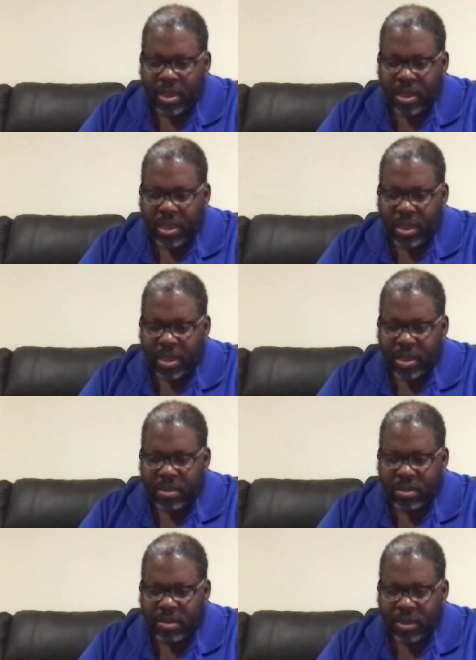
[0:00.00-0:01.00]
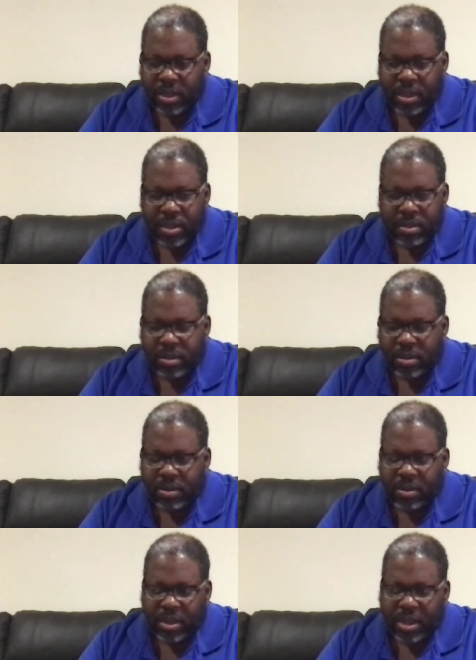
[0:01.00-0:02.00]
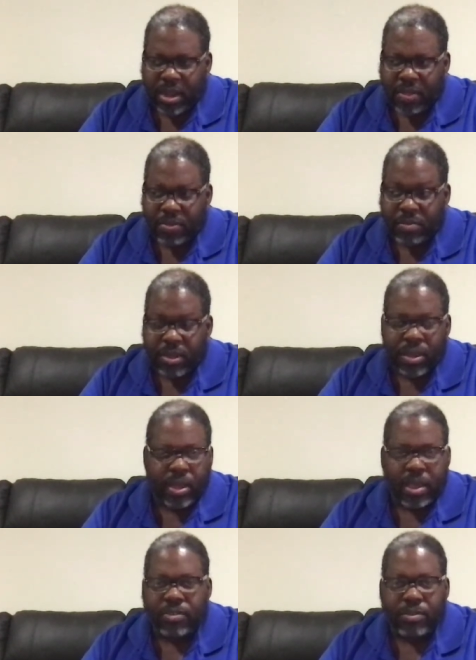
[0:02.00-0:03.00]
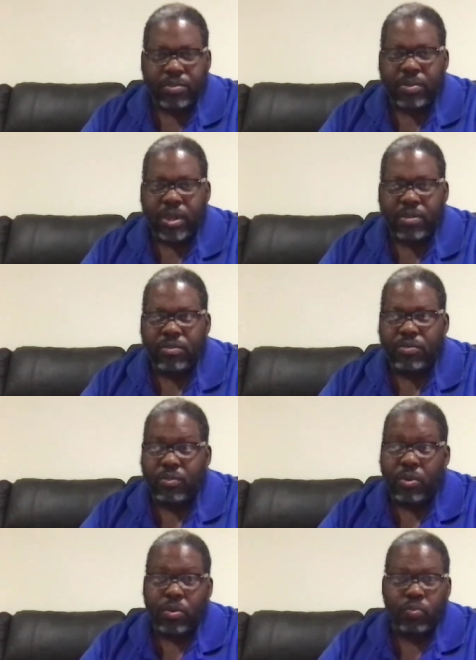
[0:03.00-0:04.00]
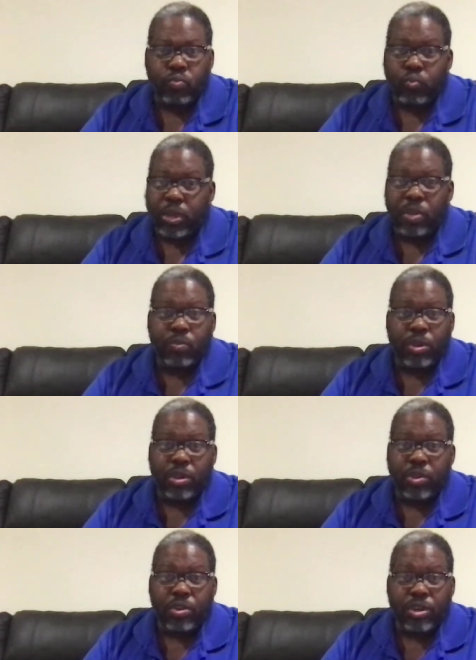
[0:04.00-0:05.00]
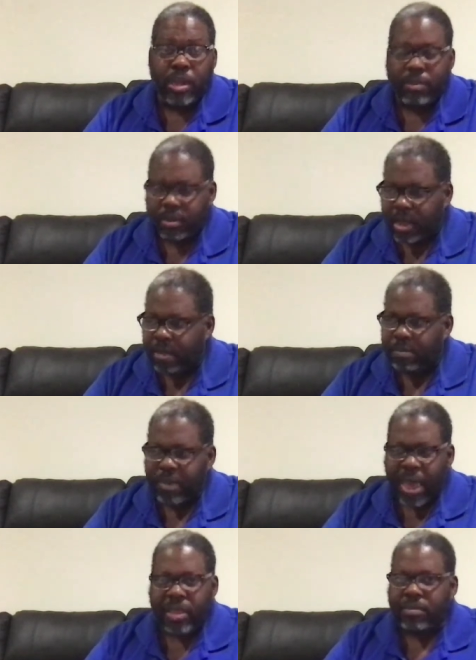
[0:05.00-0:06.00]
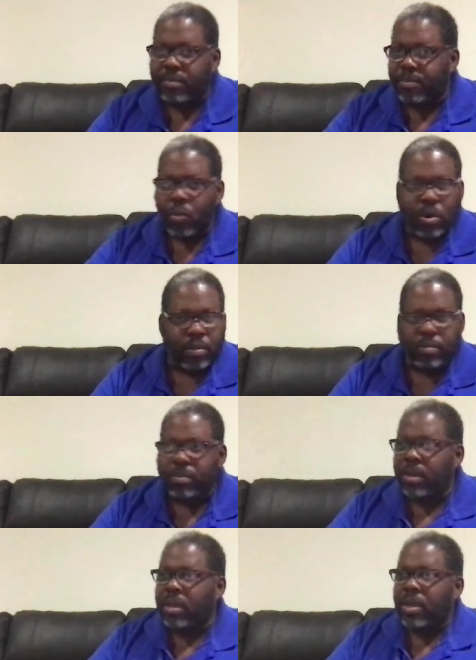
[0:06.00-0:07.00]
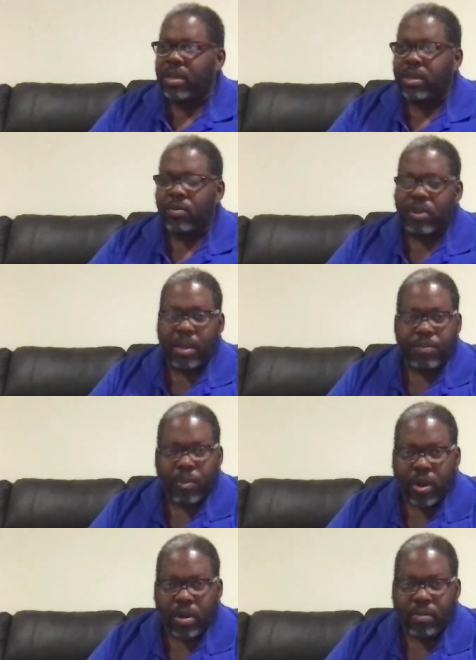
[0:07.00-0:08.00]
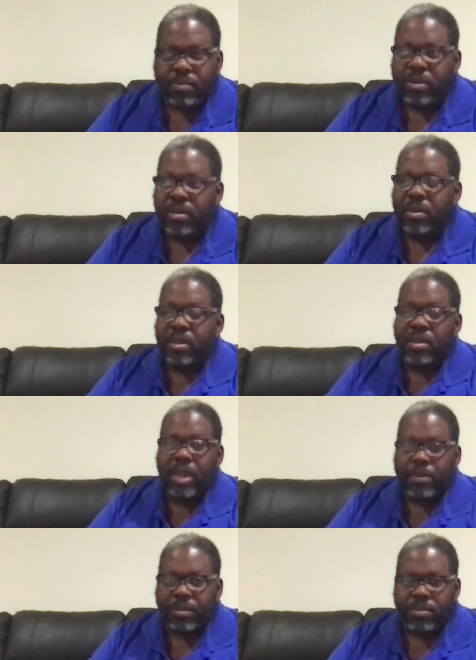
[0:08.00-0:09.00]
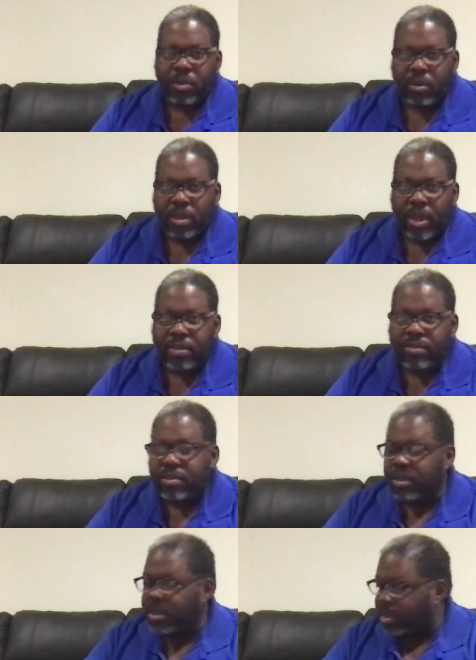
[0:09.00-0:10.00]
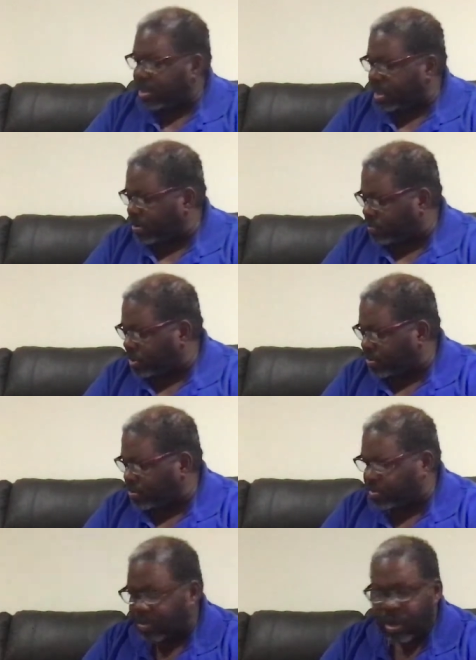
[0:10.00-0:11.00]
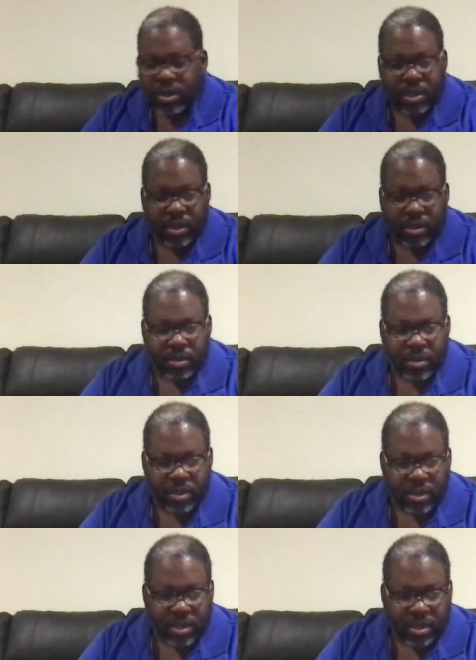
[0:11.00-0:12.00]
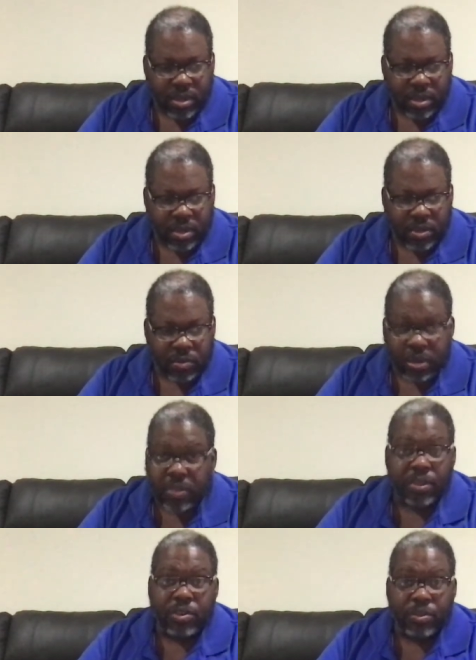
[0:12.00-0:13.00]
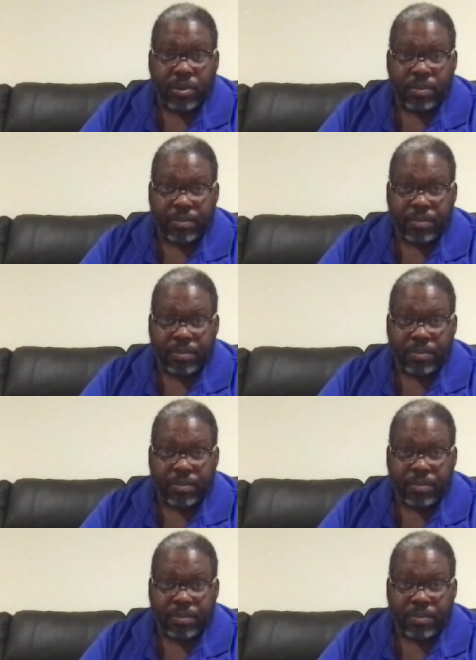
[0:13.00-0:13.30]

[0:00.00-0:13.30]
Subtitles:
And, I thought my ASM 300s were really, really in good shape because I had bagged them, bored them, when I bought them and kept them all nice and wasn't didn't do anything to them.